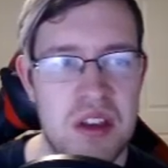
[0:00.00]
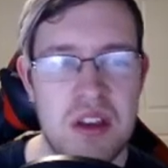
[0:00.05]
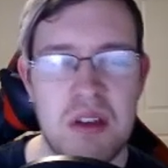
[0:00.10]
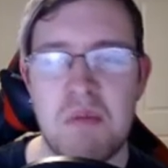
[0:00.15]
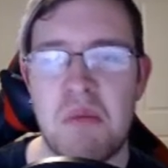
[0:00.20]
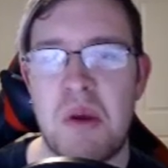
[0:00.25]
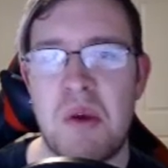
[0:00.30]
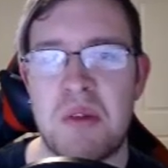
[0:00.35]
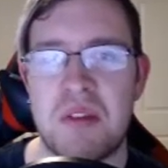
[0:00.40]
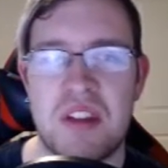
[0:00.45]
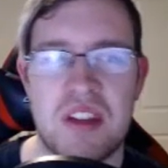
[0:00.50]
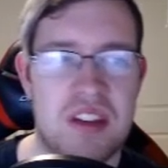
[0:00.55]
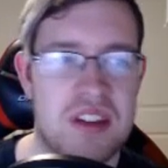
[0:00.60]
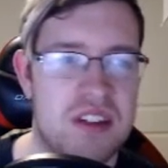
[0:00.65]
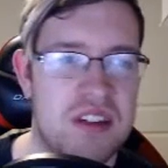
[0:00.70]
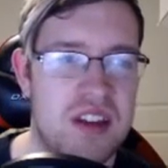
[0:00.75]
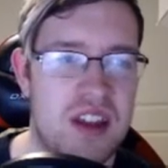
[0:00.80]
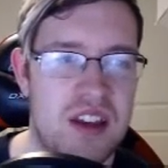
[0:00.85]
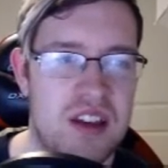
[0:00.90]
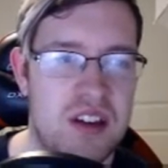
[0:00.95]
posted his
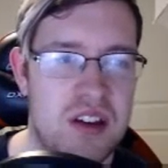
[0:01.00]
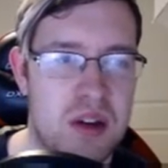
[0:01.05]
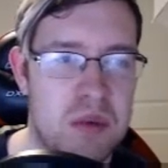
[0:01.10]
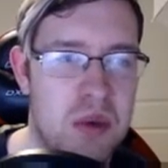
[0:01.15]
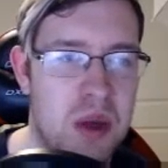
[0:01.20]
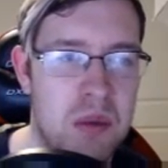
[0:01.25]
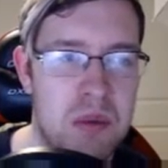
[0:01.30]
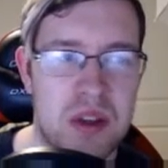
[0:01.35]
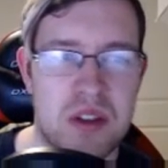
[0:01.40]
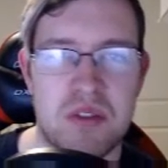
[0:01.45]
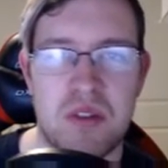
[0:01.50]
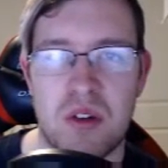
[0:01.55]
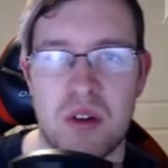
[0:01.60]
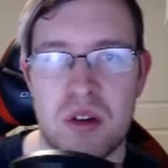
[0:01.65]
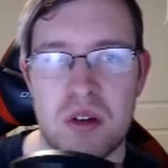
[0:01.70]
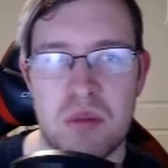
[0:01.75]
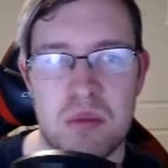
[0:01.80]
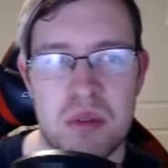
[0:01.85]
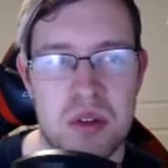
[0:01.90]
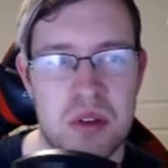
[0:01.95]
deck on a public
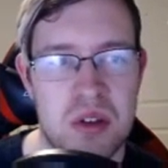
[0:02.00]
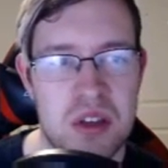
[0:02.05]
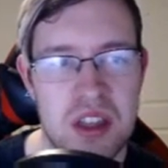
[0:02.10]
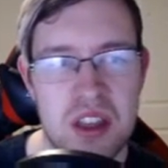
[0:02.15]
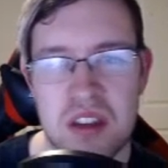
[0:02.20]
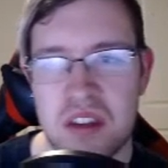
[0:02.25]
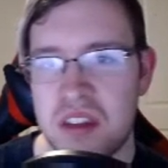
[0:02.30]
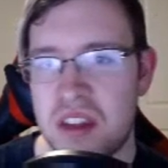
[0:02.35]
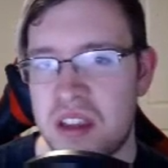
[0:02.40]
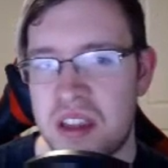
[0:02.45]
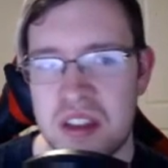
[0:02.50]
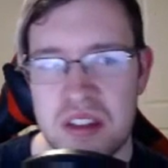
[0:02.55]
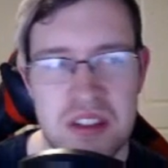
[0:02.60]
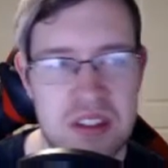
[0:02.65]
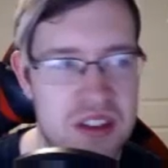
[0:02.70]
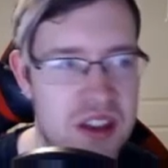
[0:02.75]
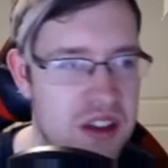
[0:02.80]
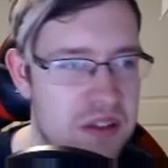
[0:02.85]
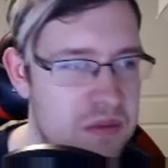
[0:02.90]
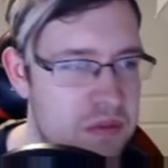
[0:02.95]
forum, so I guess
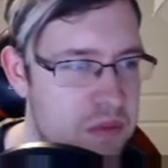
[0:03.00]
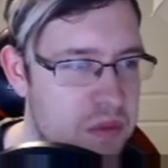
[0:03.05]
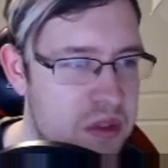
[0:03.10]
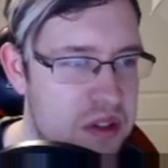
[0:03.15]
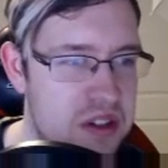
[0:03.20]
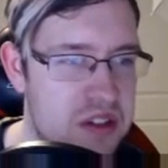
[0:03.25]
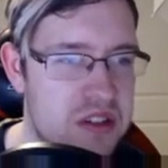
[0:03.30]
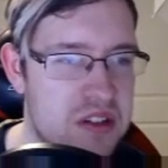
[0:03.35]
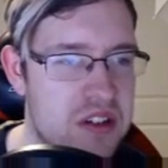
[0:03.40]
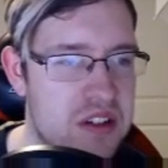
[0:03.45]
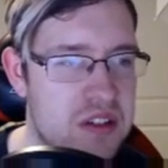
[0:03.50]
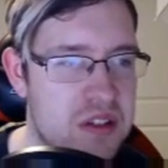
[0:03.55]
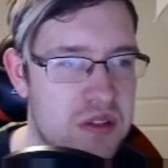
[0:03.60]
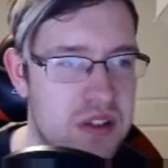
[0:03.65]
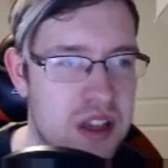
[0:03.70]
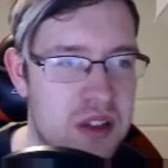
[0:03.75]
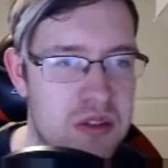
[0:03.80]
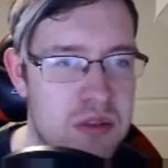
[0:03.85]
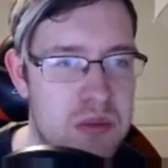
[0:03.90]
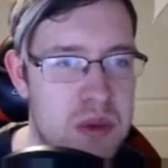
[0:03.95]
I'm pretty sure he's
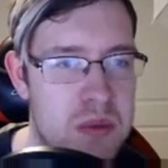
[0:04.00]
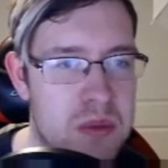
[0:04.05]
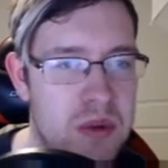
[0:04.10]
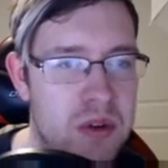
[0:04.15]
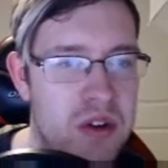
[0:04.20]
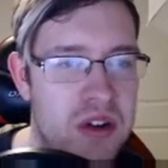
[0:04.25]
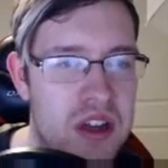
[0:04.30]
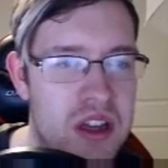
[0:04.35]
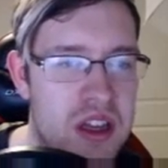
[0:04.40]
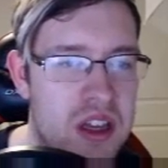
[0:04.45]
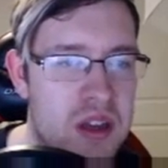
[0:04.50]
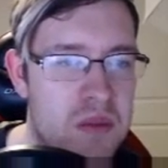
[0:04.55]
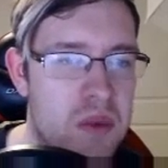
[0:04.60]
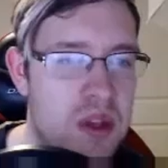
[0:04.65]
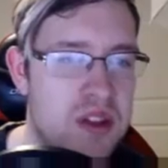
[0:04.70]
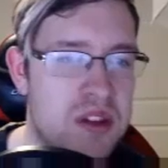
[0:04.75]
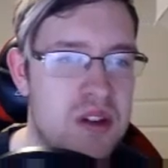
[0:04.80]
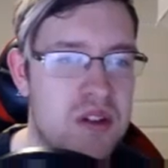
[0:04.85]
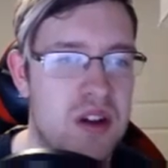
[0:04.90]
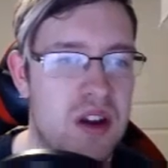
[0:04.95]
okay with people
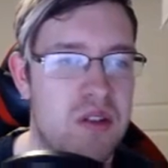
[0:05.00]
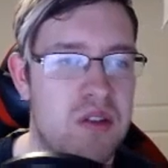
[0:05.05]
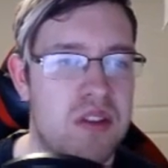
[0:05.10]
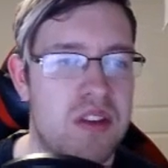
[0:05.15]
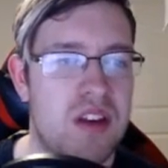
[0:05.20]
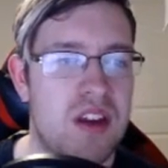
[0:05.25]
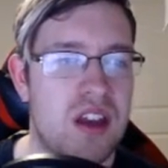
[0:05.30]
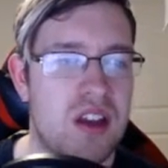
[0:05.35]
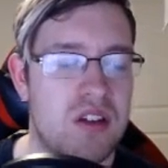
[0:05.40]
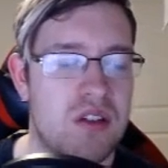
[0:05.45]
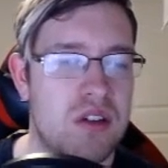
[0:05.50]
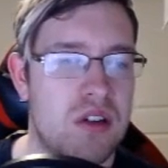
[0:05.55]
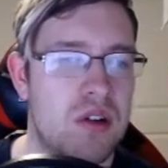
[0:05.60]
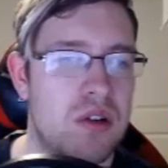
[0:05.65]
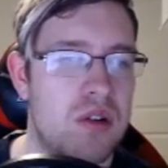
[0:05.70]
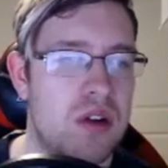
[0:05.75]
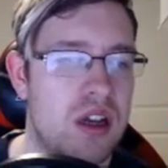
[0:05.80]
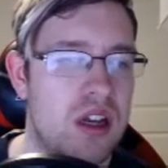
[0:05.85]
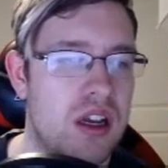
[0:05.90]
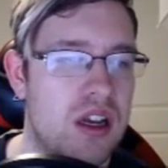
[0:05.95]
messing around with the deck.
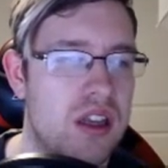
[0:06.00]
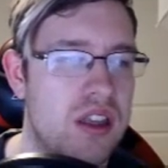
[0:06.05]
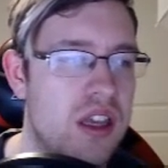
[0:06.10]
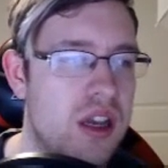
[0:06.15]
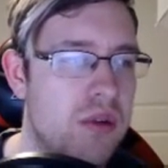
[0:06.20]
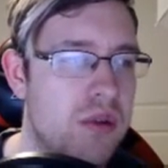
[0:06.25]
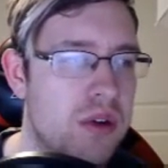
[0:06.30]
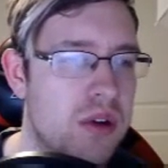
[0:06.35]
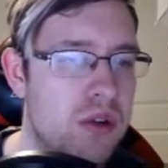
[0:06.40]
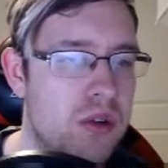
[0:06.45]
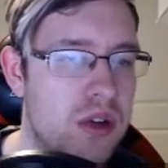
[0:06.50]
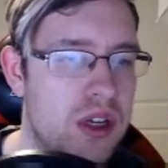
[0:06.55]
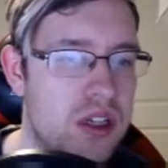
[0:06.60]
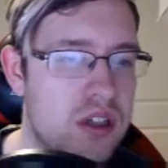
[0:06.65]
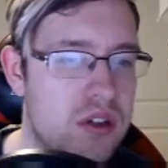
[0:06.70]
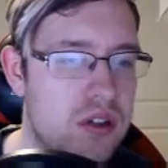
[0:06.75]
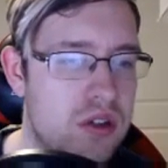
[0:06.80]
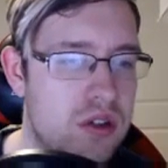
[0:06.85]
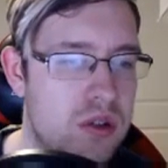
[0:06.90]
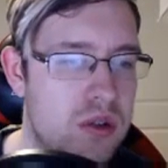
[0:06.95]
So yeah, we're going
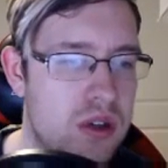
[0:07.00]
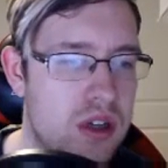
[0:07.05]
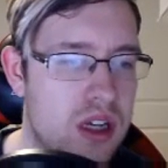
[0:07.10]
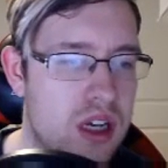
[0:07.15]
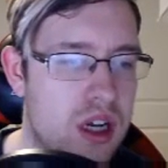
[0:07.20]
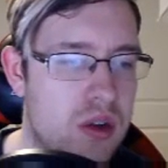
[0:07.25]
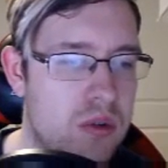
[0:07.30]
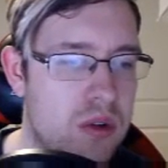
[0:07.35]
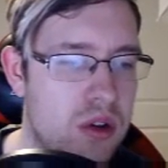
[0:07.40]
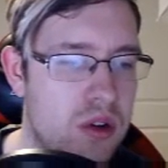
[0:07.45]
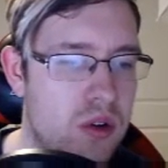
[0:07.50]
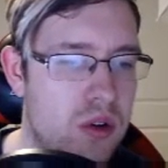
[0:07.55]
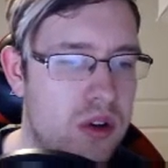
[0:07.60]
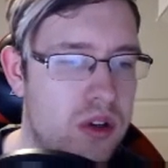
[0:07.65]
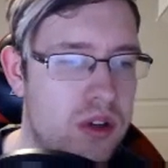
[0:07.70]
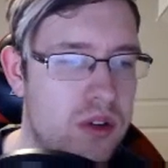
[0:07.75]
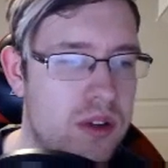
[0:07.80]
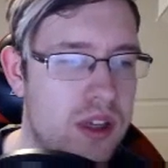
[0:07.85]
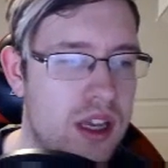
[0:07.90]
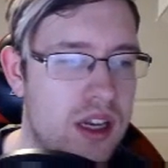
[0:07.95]

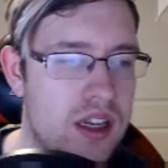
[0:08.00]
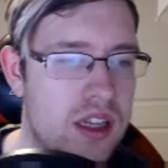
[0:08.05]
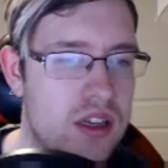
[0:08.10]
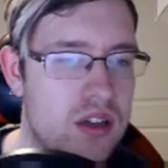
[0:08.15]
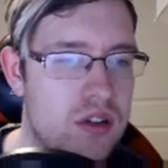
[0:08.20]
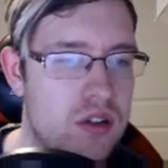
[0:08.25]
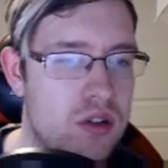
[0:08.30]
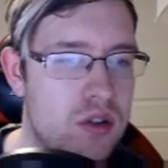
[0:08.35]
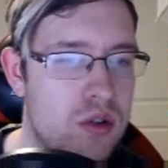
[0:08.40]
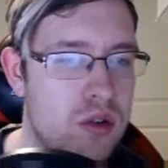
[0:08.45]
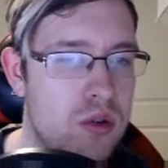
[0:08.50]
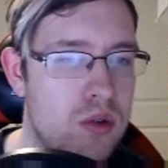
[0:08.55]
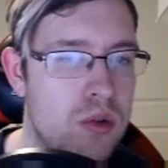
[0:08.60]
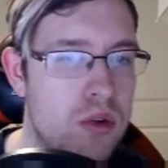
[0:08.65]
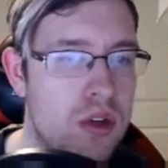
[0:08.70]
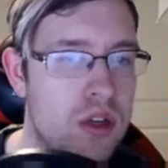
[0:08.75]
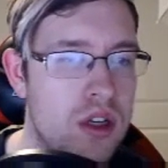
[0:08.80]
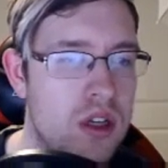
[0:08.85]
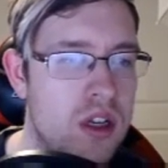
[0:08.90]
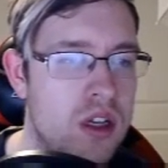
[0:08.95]
to get into
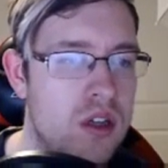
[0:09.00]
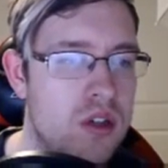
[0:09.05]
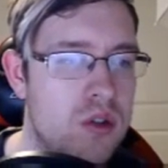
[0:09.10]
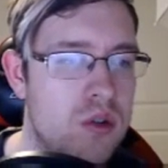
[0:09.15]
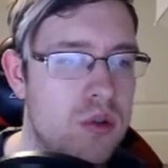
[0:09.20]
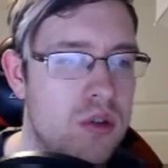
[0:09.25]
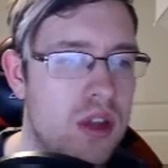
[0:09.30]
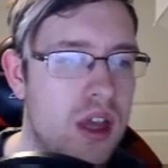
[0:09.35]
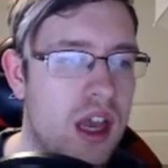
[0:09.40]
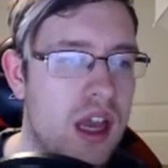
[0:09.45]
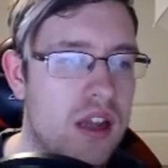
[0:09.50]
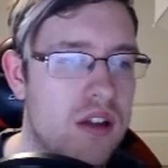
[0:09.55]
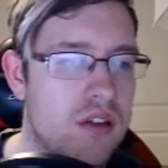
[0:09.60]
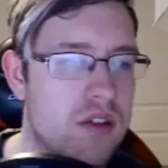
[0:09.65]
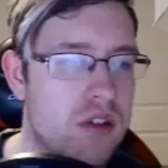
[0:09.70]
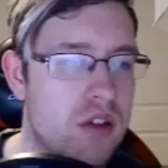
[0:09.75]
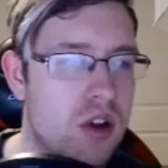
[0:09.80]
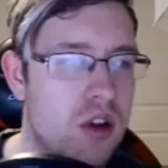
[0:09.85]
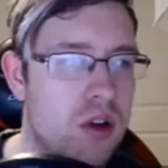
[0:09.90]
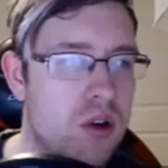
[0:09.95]
that.
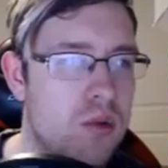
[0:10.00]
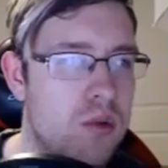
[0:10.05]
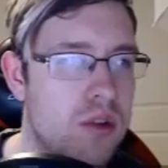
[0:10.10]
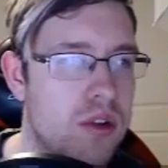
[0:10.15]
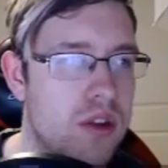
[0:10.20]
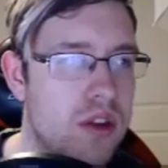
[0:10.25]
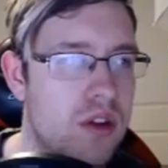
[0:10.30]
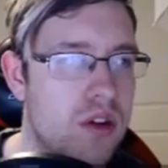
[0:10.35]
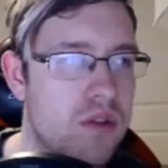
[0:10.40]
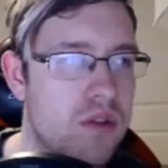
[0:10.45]
So without